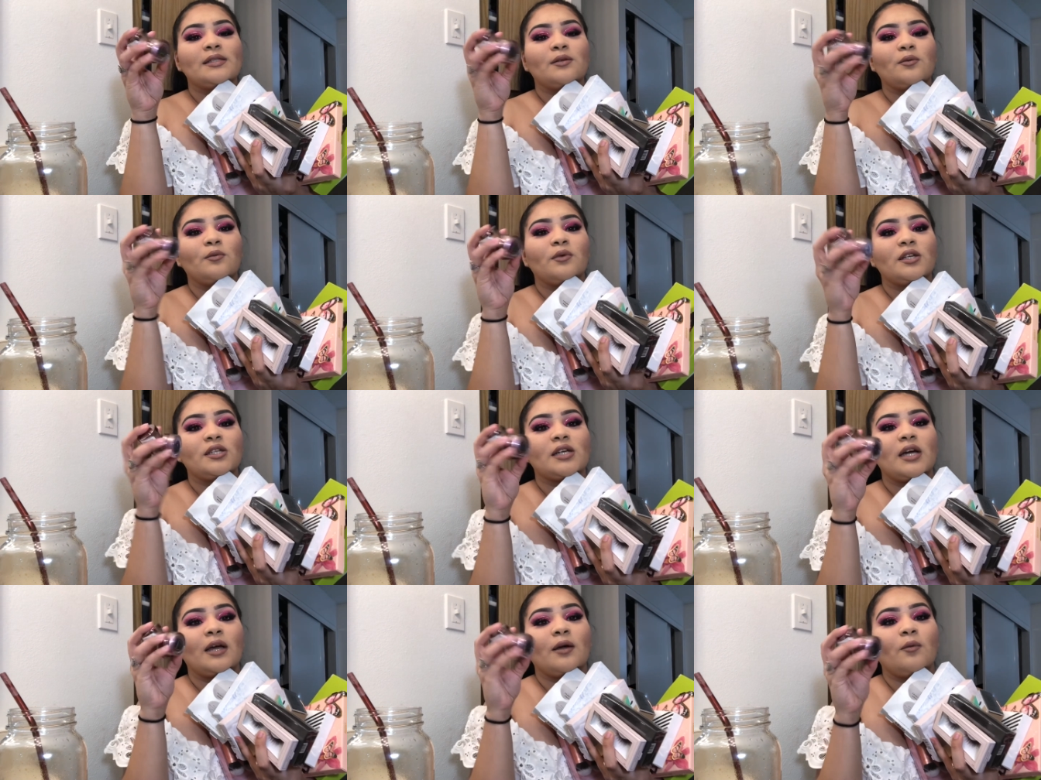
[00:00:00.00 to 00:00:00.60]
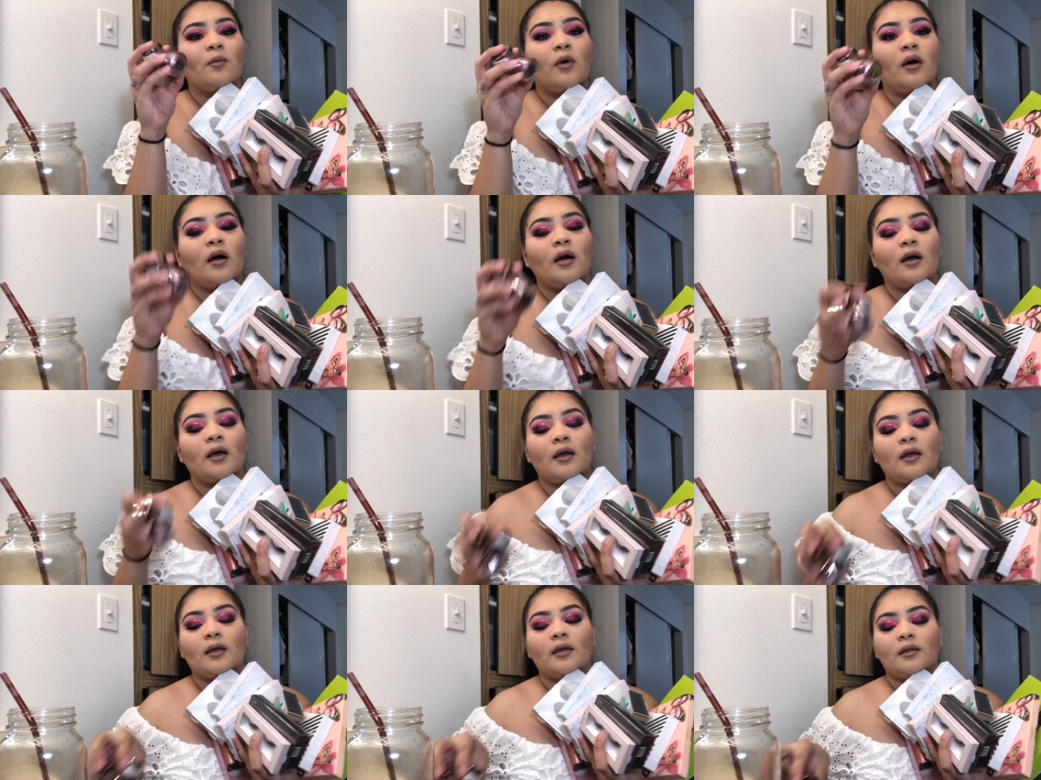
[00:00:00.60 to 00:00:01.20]
which I
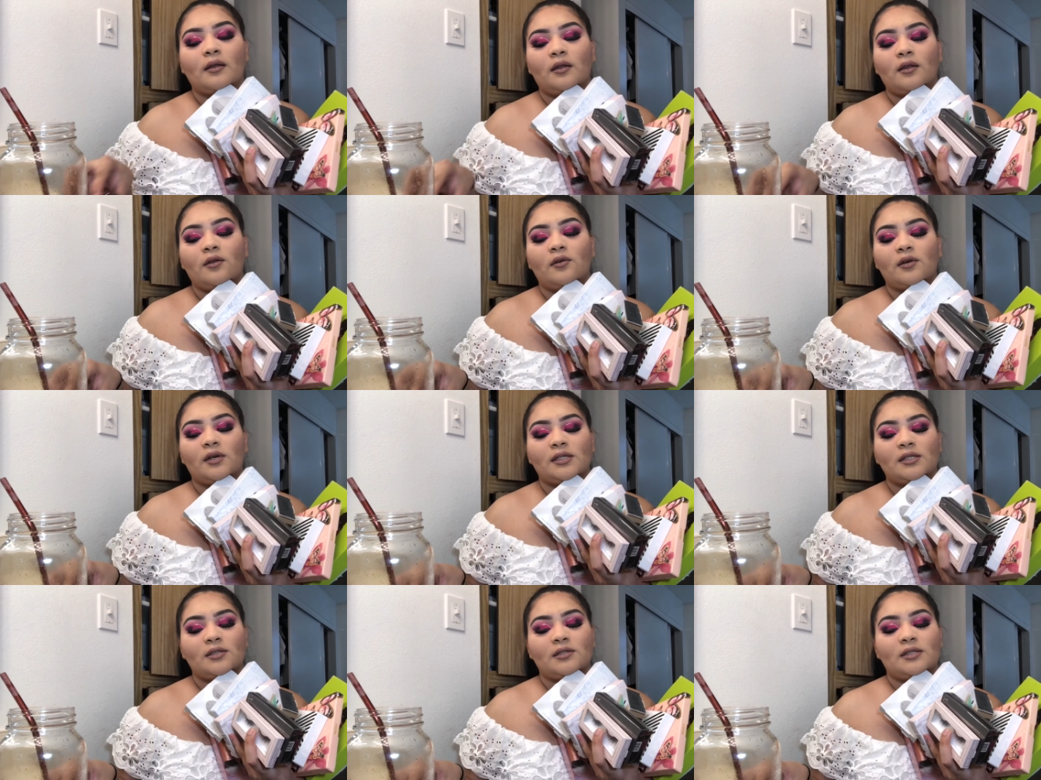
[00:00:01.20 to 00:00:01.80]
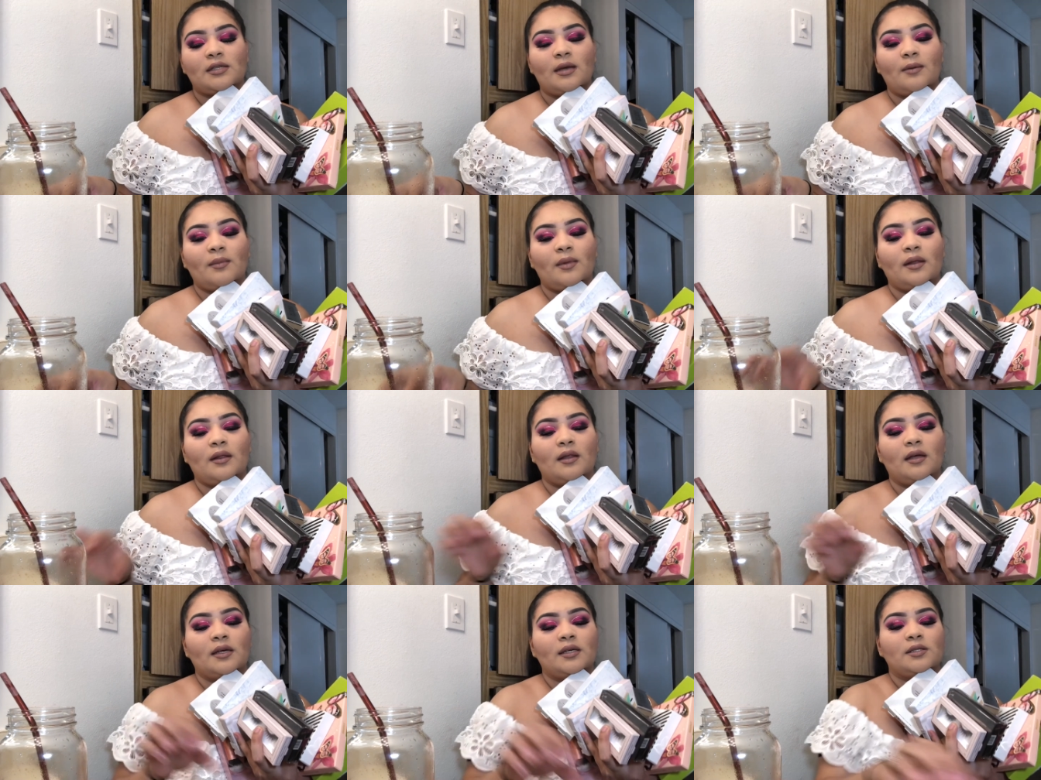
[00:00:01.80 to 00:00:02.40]
want you guys to send me
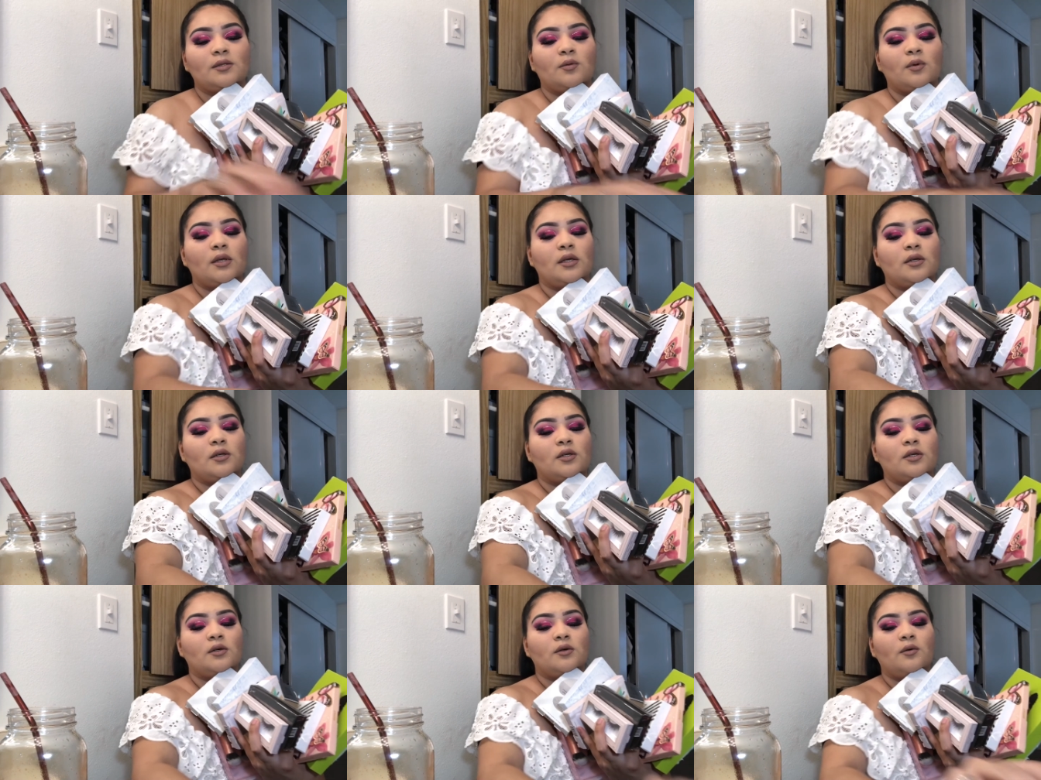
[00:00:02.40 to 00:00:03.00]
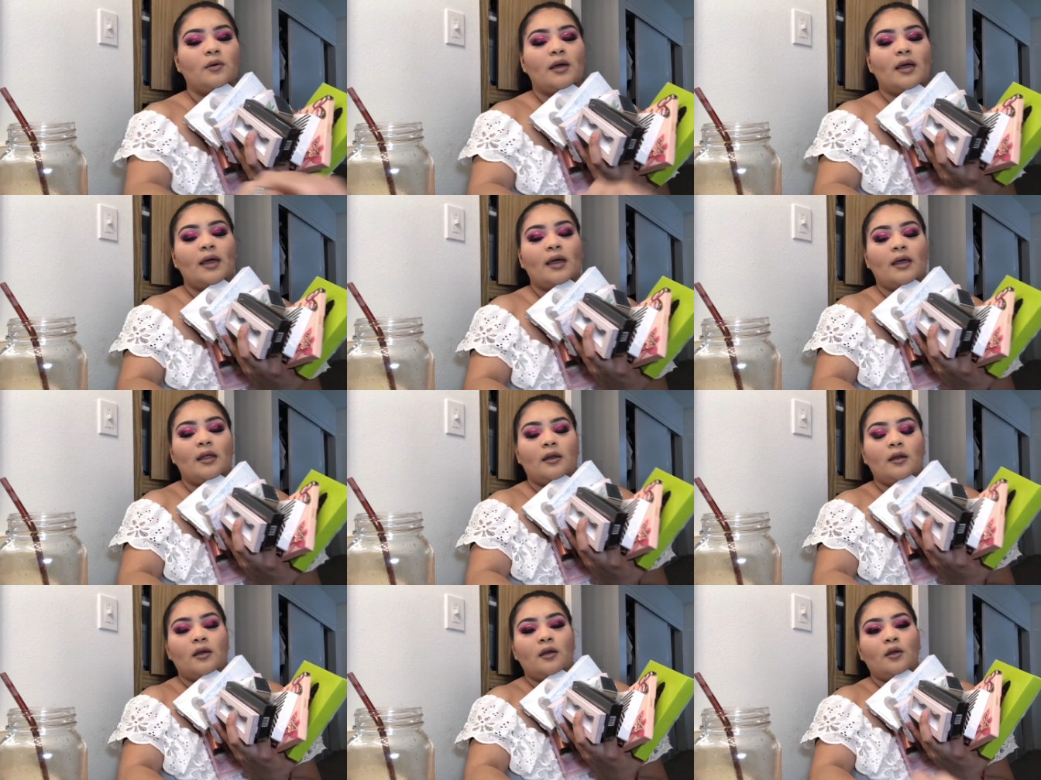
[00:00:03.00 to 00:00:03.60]
looks when you do,
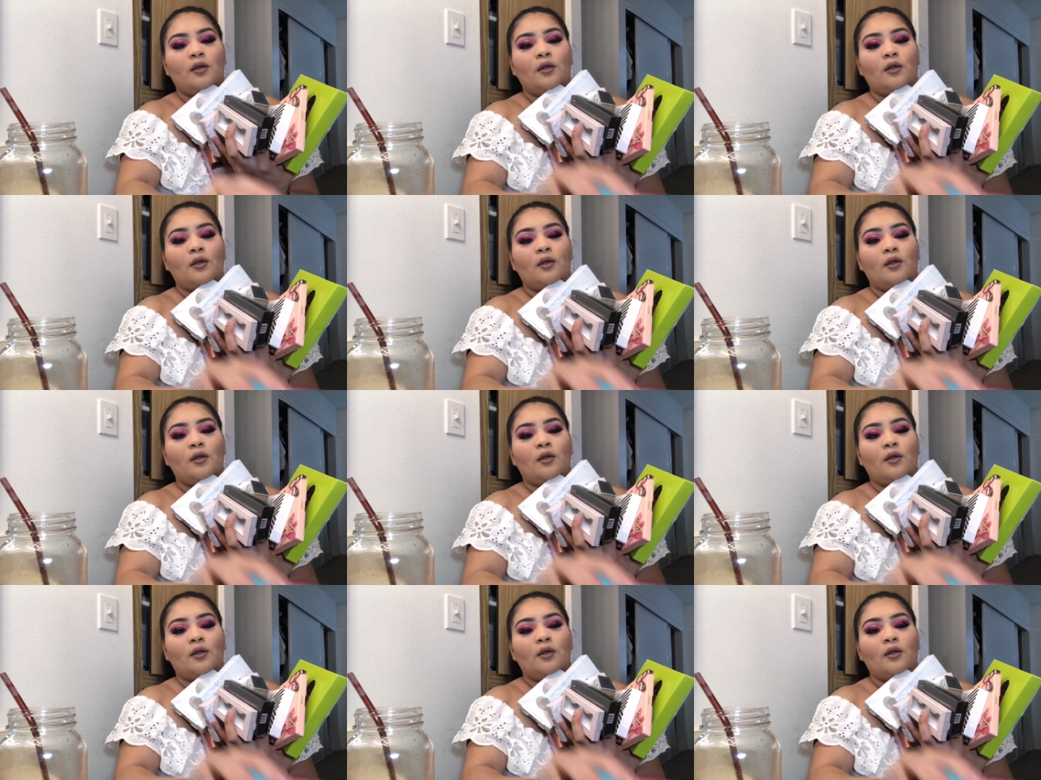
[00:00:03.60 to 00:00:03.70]
and